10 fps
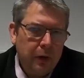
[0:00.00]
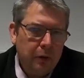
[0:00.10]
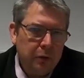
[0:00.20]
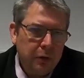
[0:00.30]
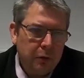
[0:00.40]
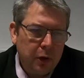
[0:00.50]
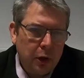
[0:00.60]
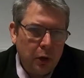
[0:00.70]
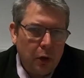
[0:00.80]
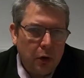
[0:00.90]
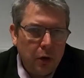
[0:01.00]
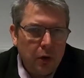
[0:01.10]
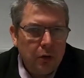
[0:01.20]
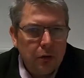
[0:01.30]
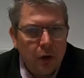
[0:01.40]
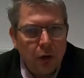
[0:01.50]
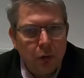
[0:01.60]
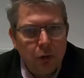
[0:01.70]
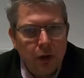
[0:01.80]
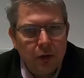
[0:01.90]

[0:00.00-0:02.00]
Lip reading: If they're along the whole